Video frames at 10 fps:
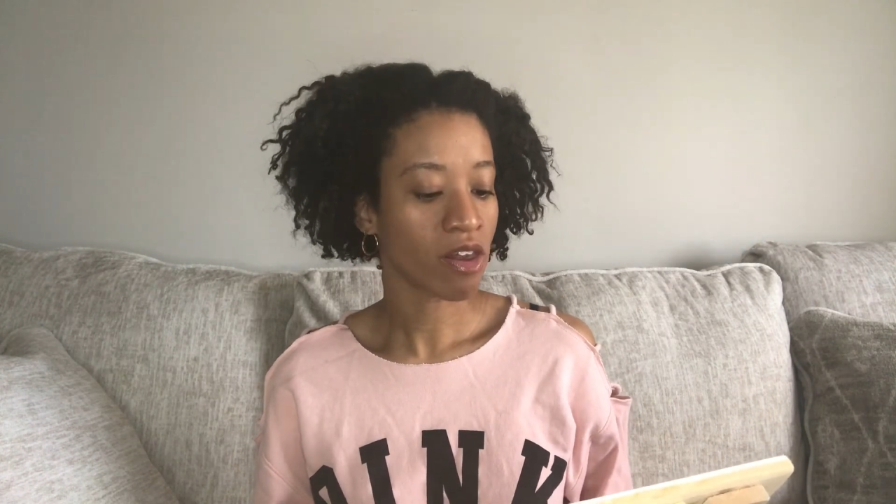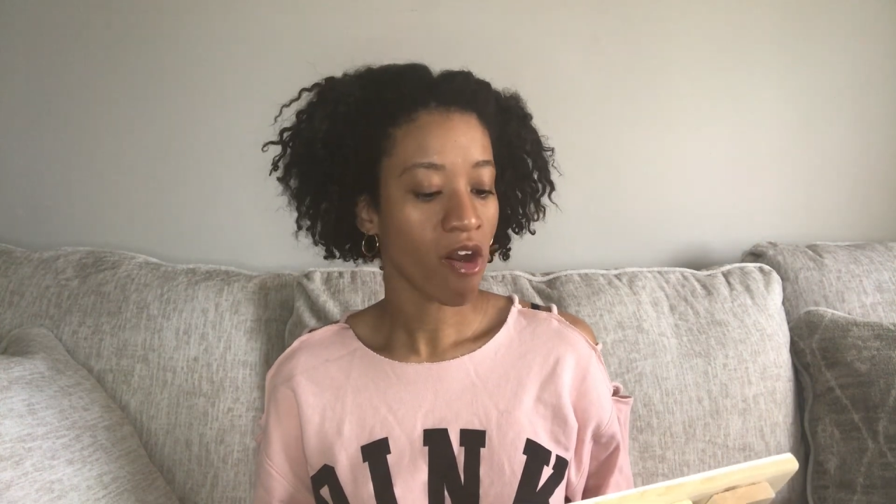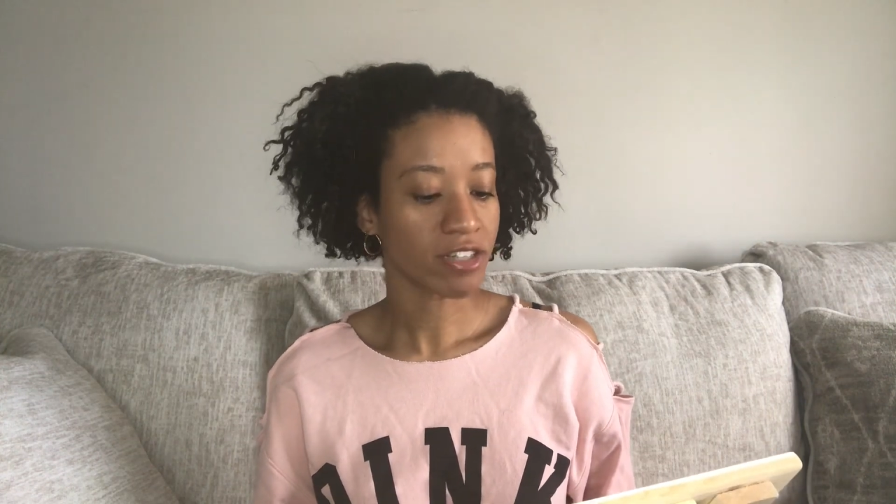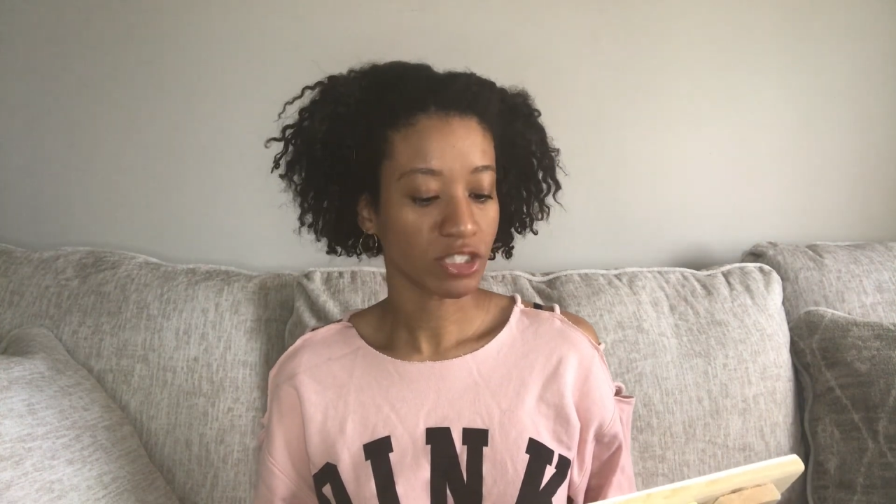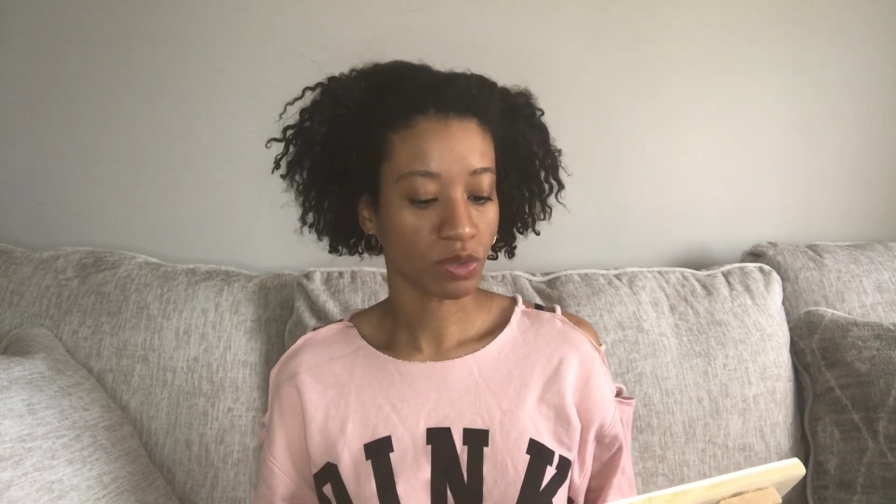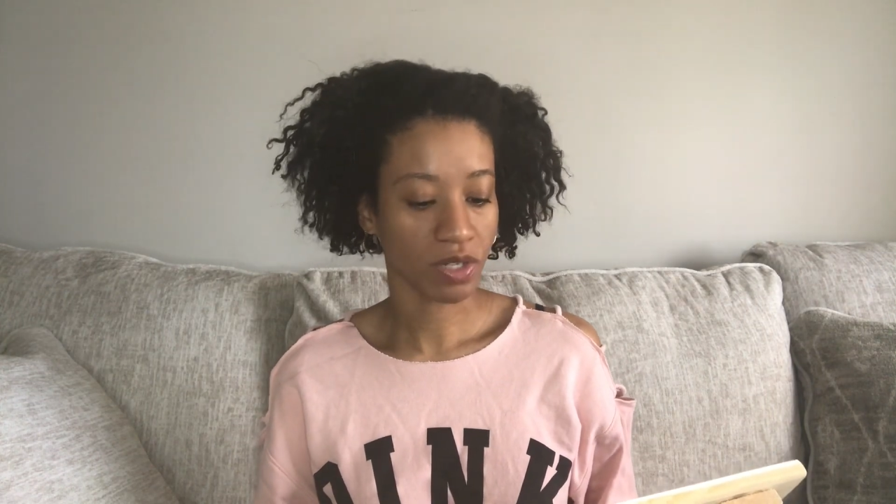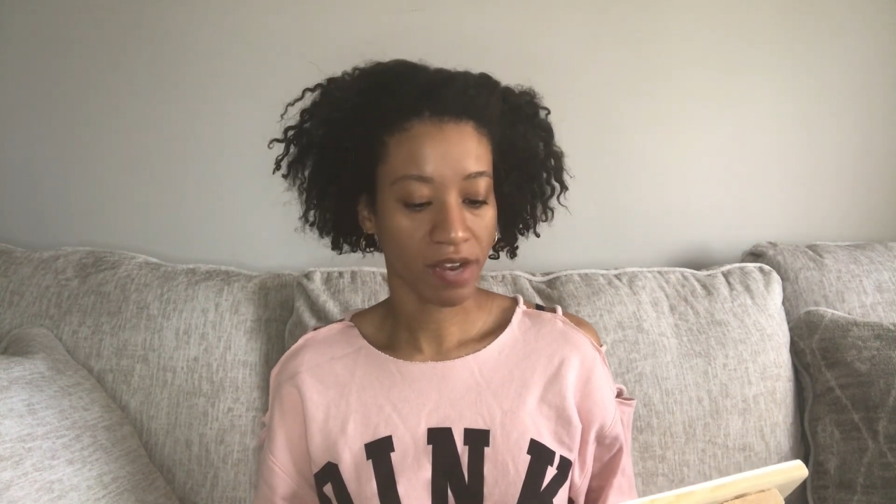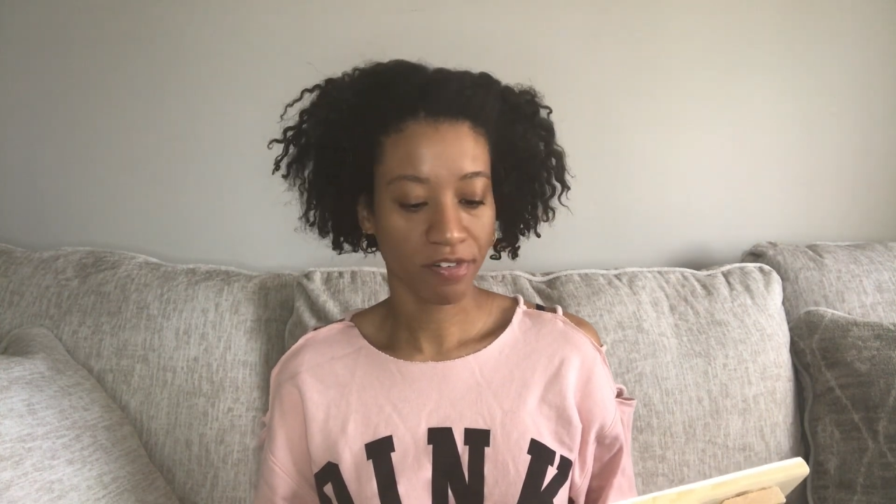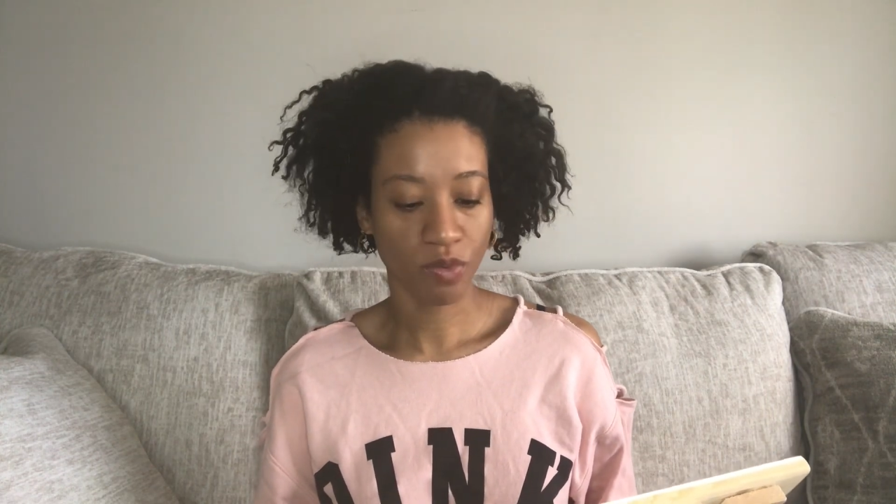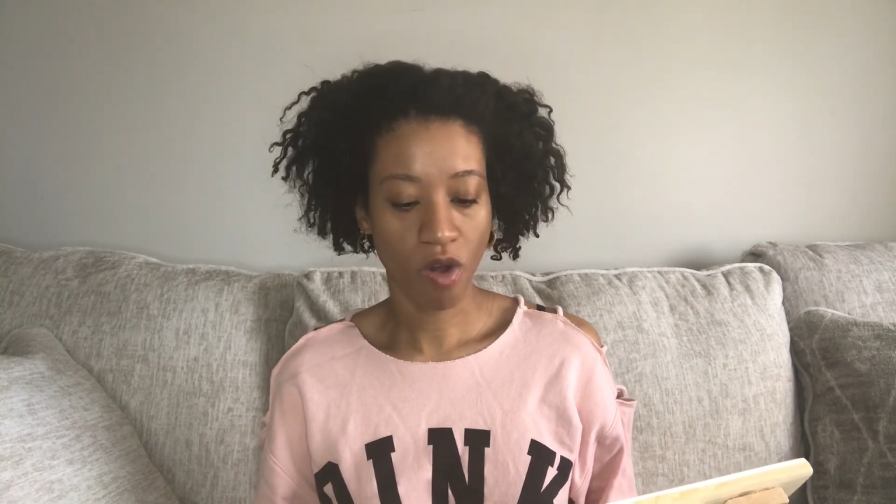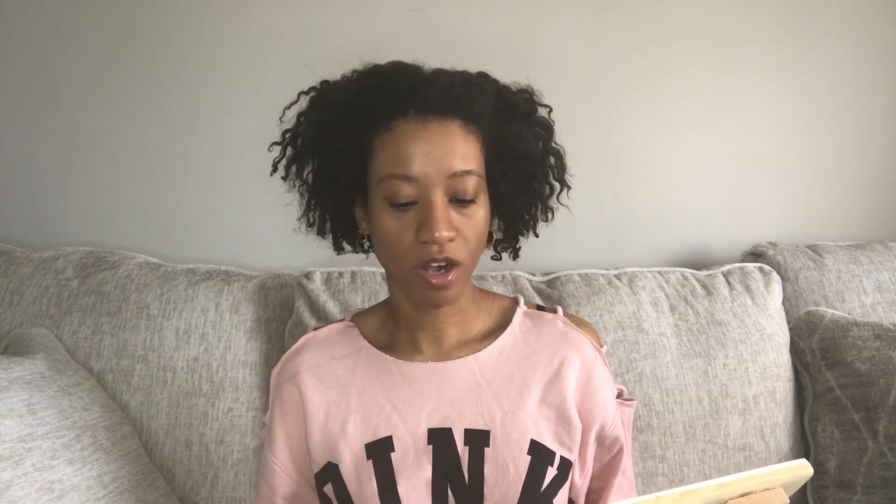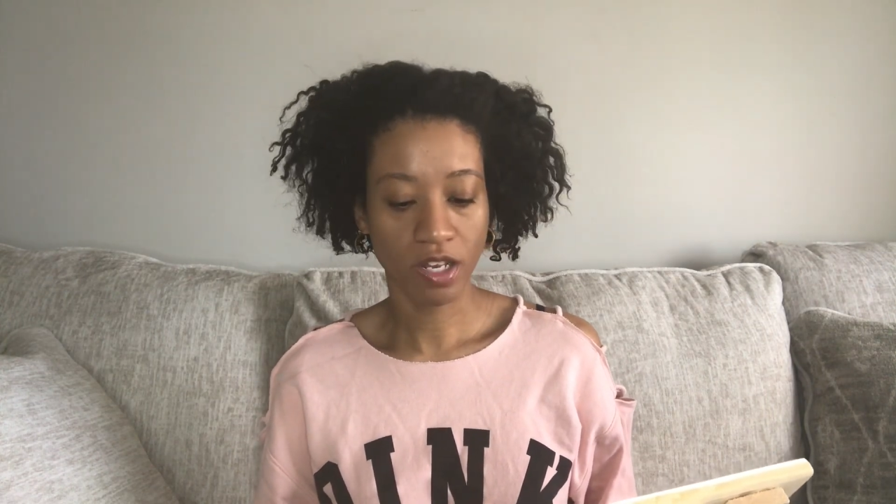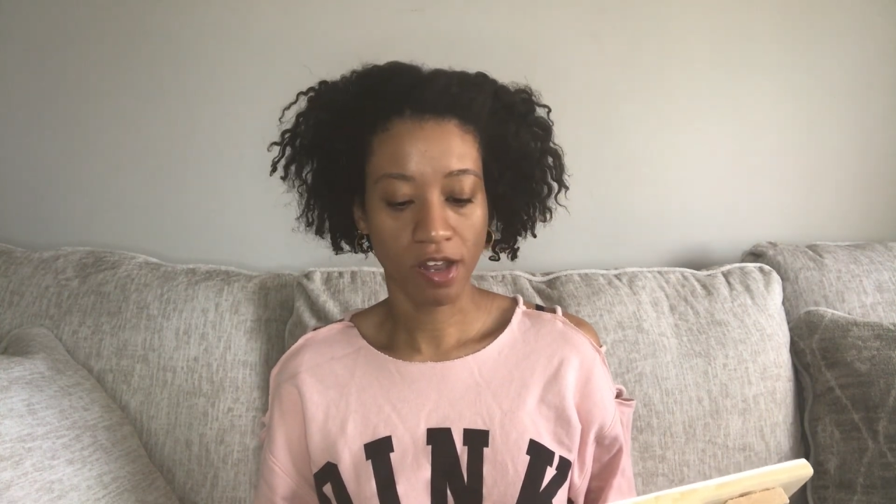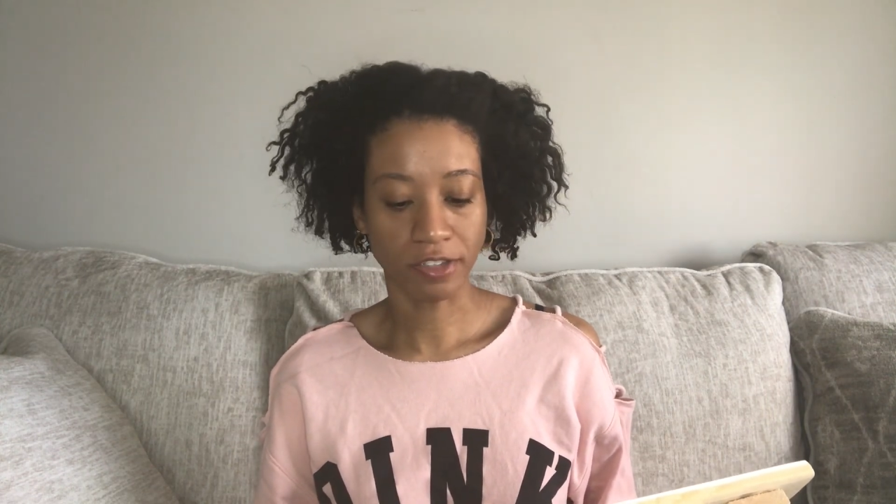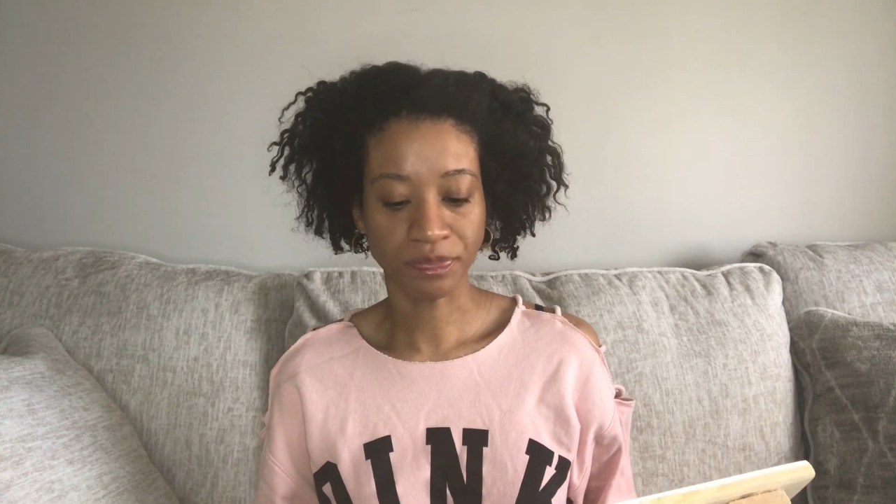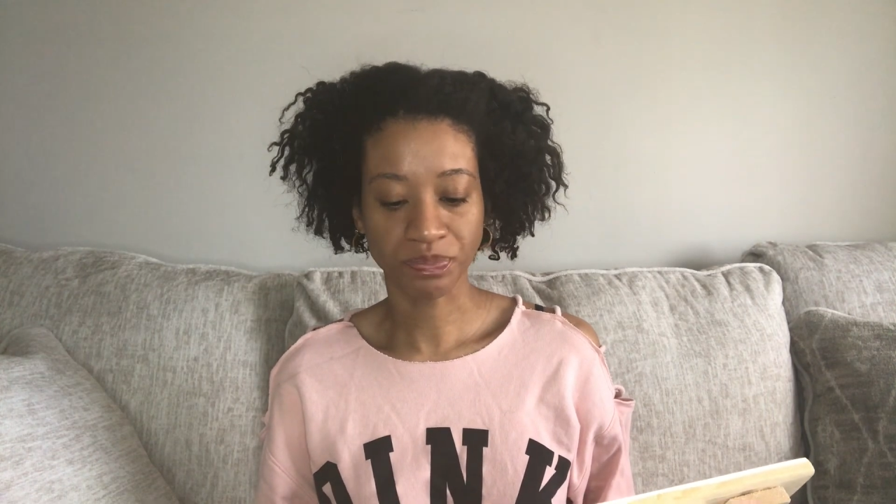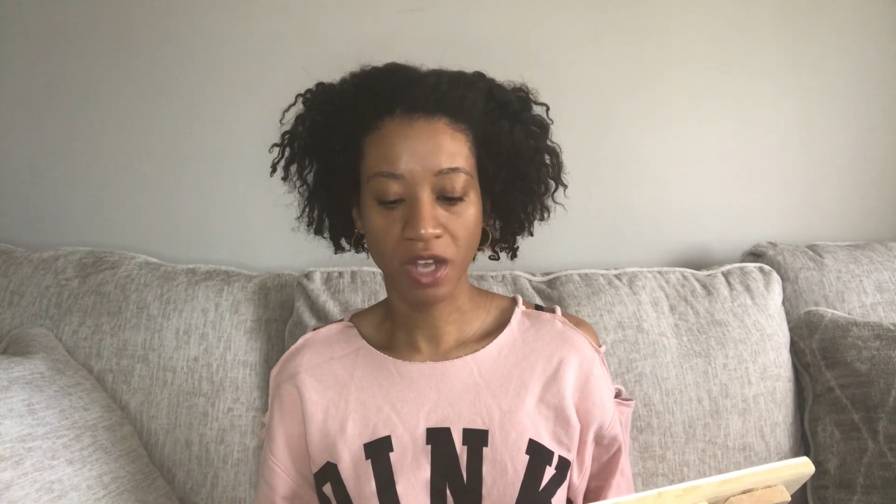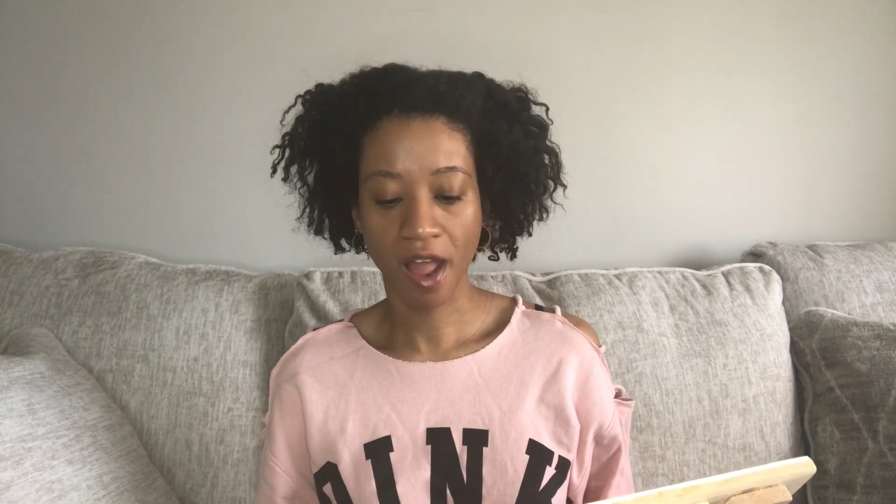You will never walk alone.